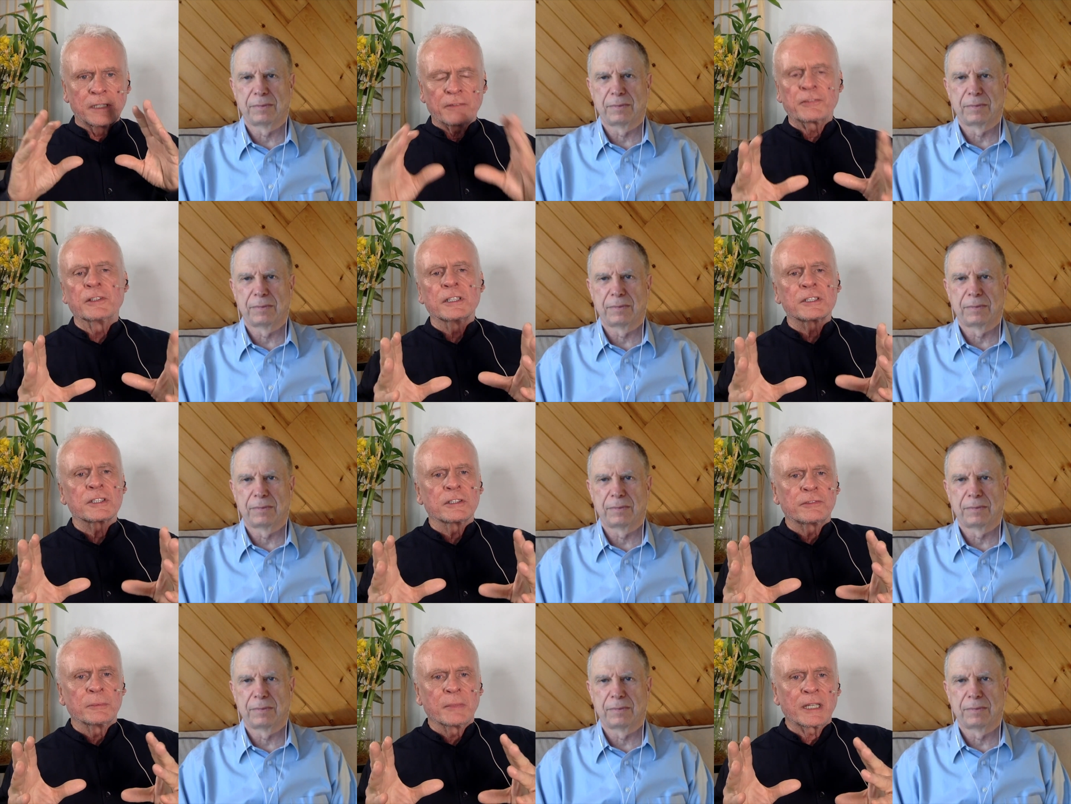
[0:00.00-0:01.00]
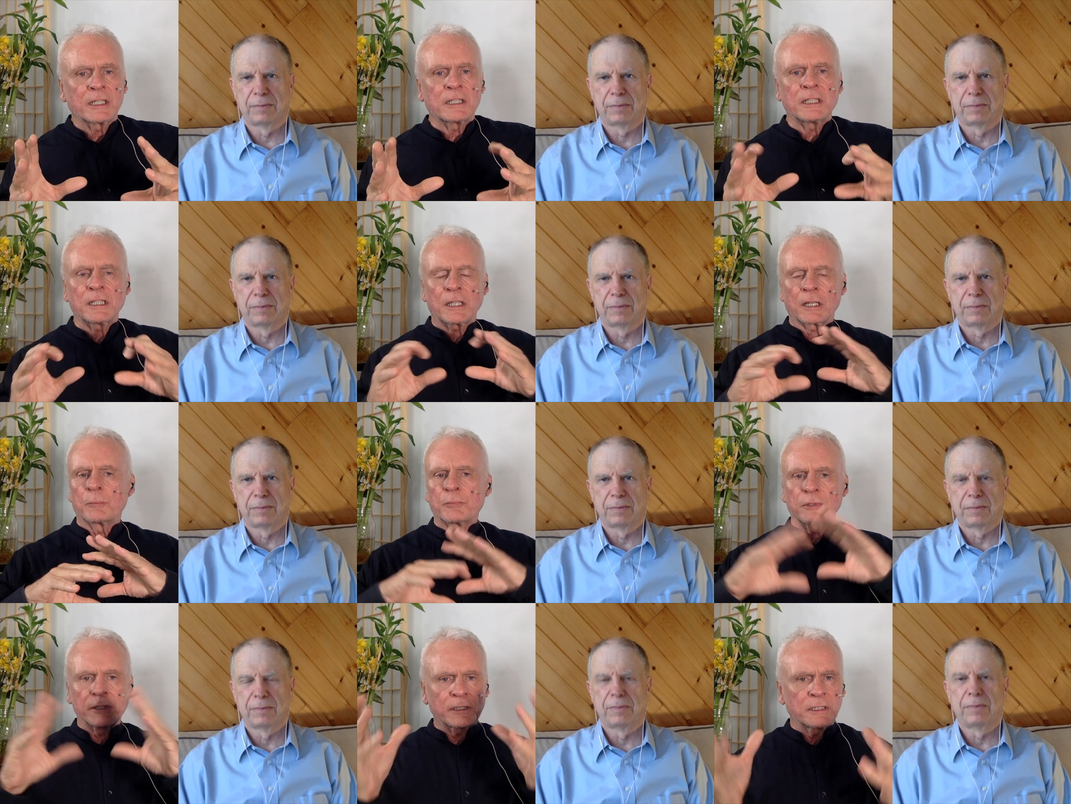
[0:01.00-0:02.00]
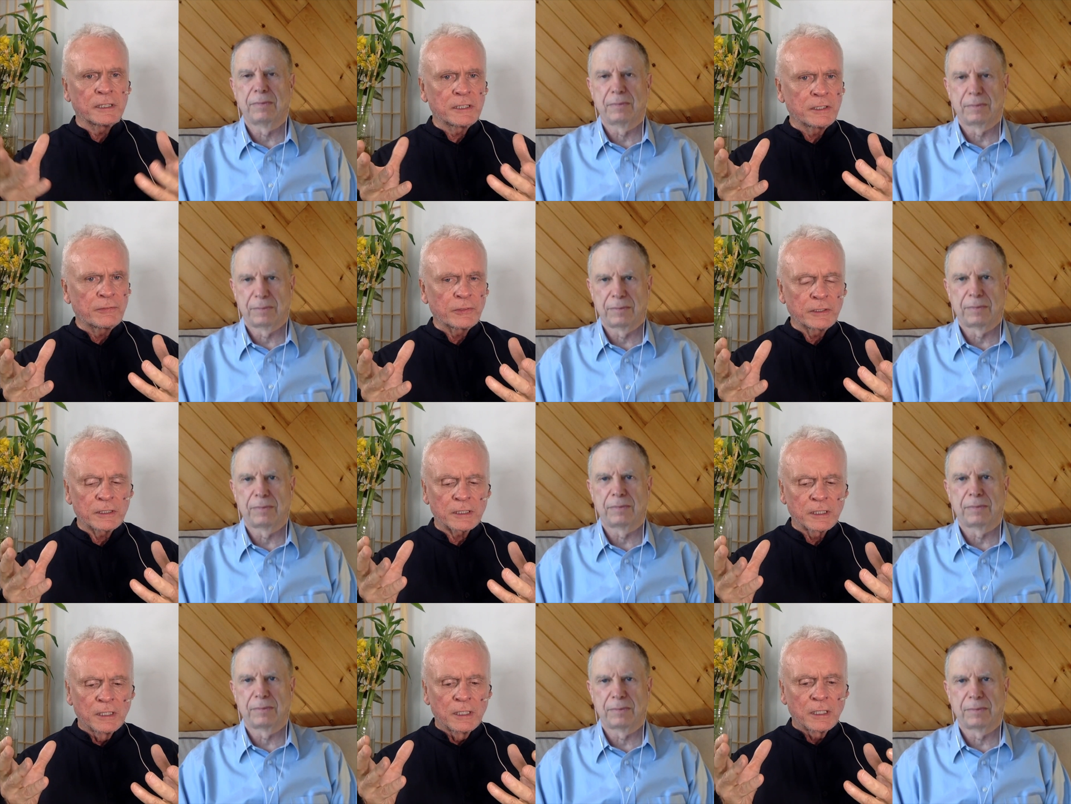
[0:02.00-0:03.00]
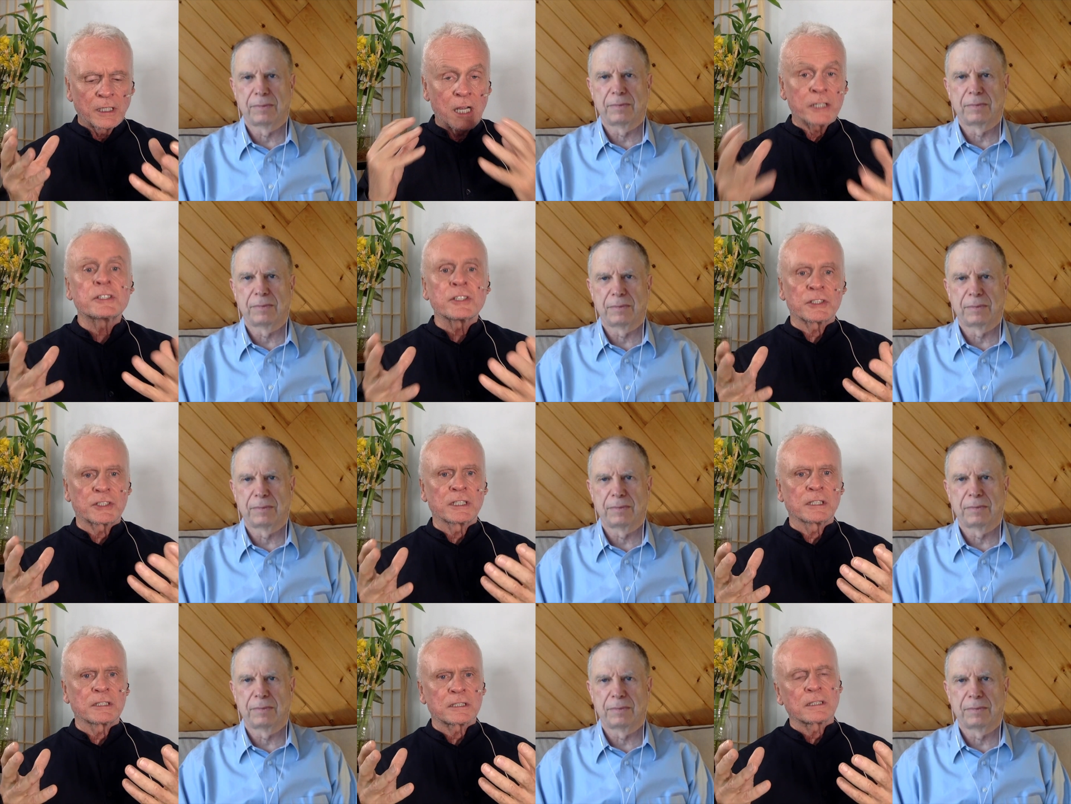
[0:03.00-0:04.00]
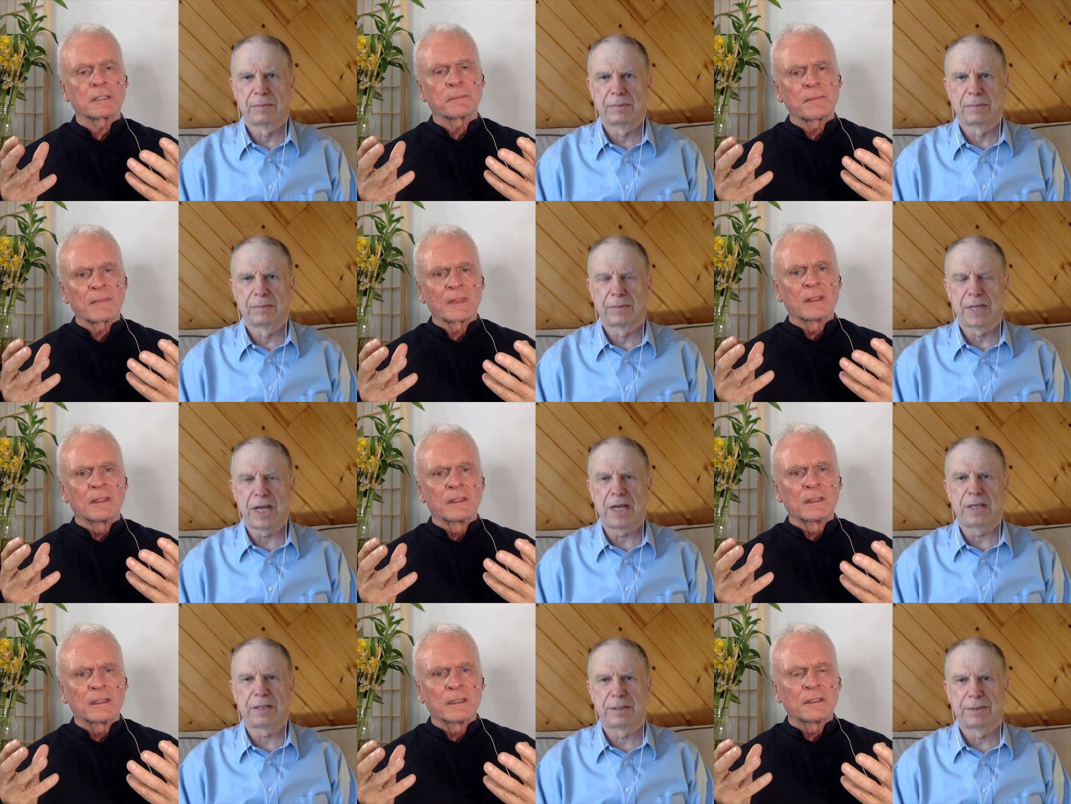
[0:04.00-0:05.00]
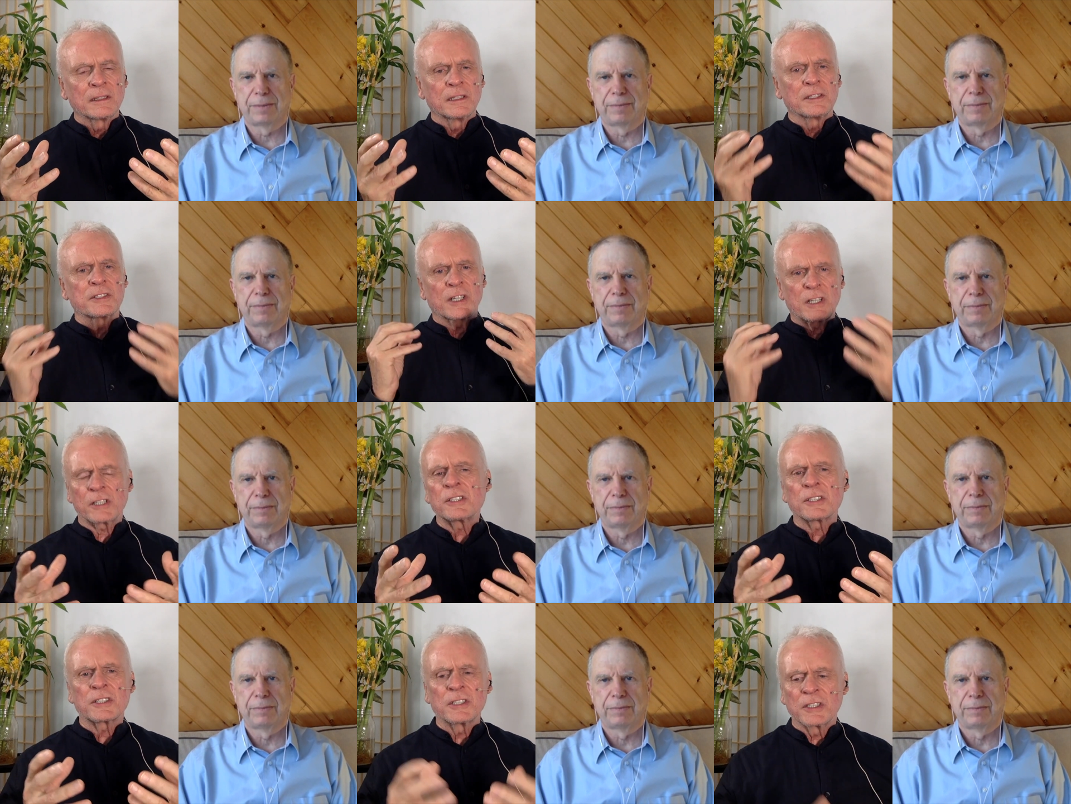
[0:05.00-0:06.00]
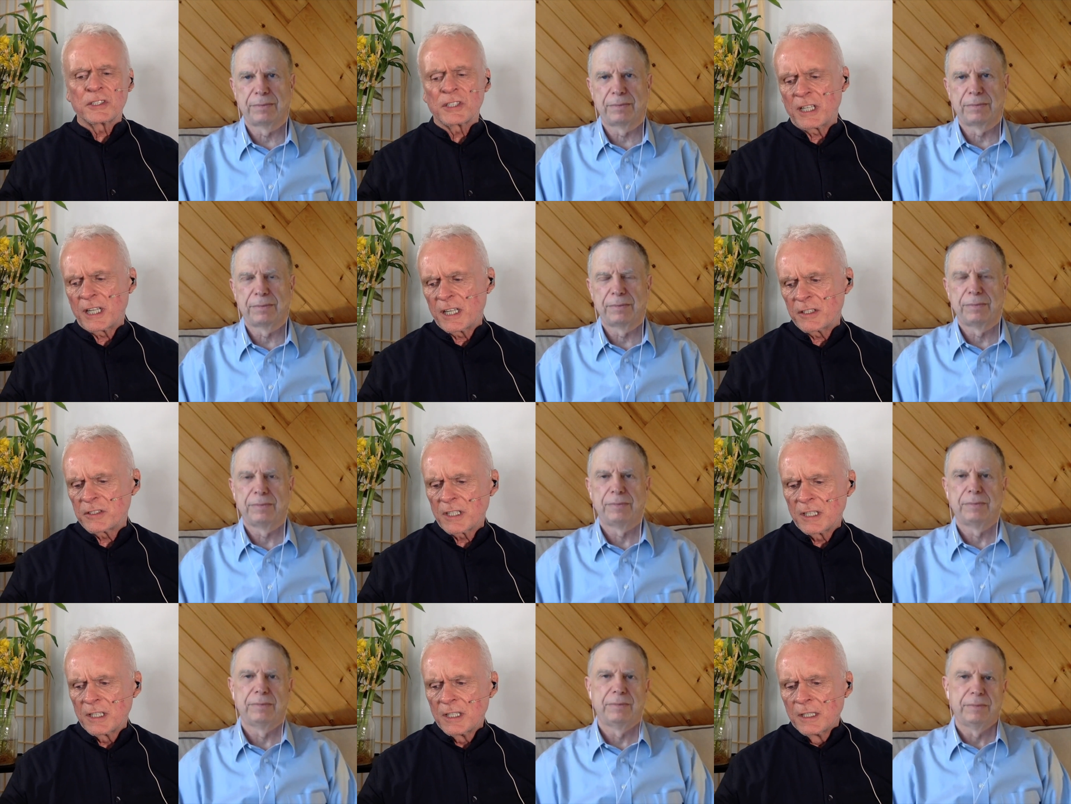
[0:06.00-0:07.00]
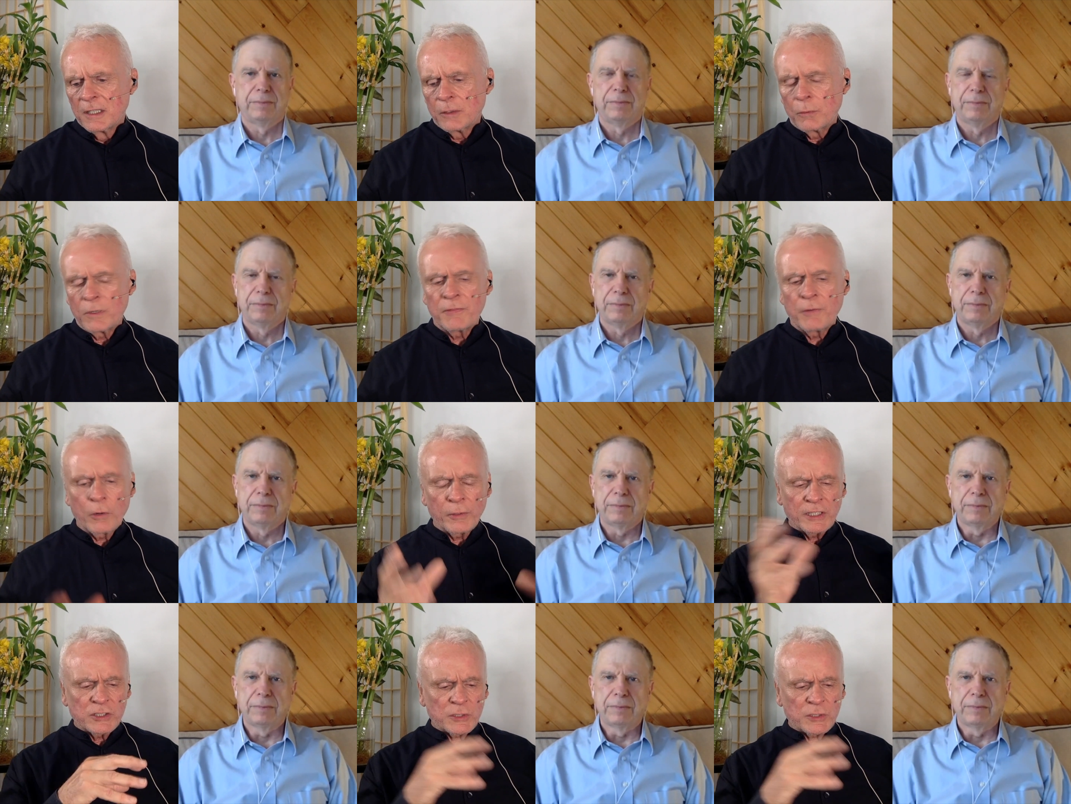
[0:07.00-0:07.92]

Speaker 1: definition of humanity, a completely different consciousness. Yes. That is a consciousness that has, you know, we've already